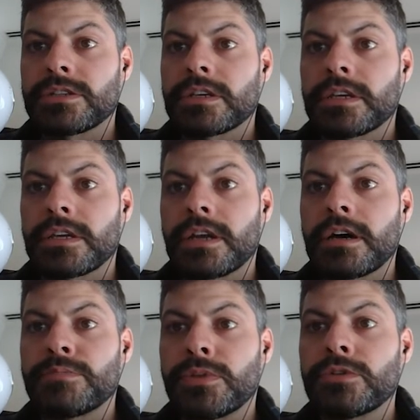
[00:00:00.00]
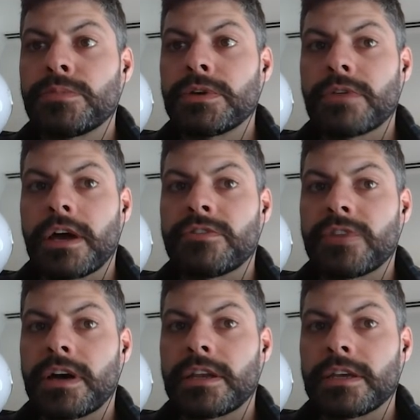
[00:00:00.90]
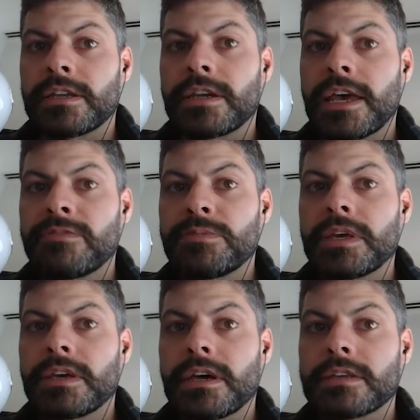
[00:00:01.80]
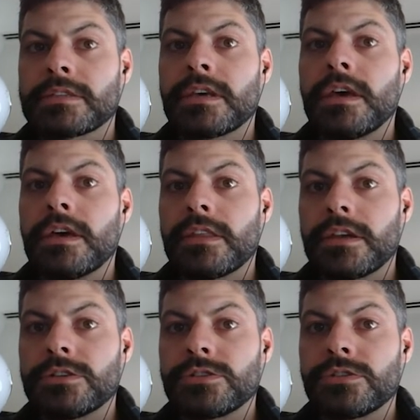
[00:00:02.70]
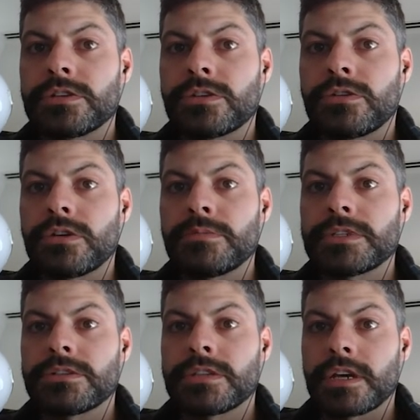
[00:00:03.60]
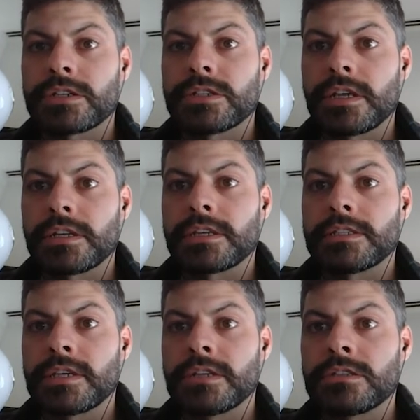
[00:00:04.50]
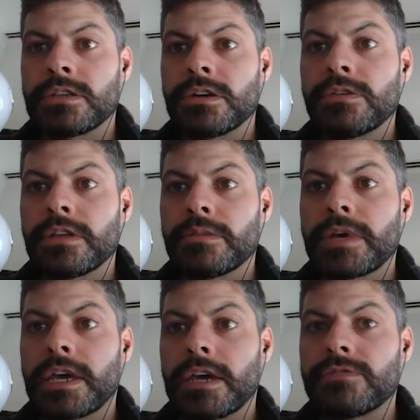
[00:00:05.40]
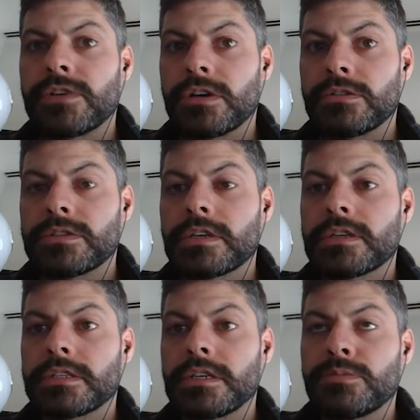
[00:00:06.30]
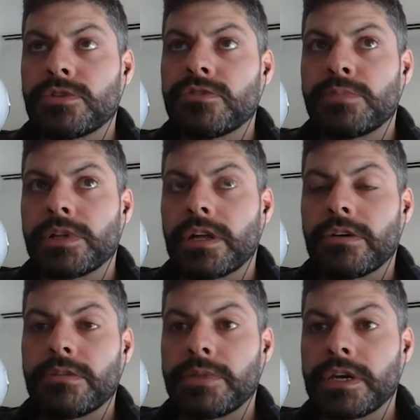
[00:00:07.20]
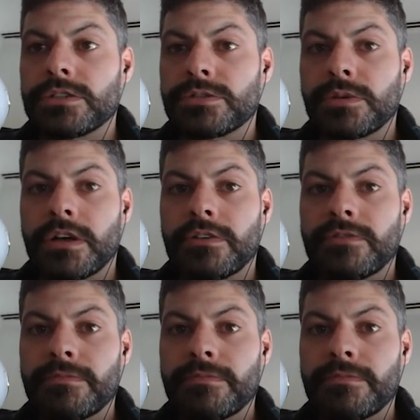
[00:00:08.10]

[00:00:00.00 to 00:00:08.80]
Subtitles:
cannot both be ratified in an FBAS that enjoys quorum intersection and contains no ill-behaved nodes. See proof below on page 12.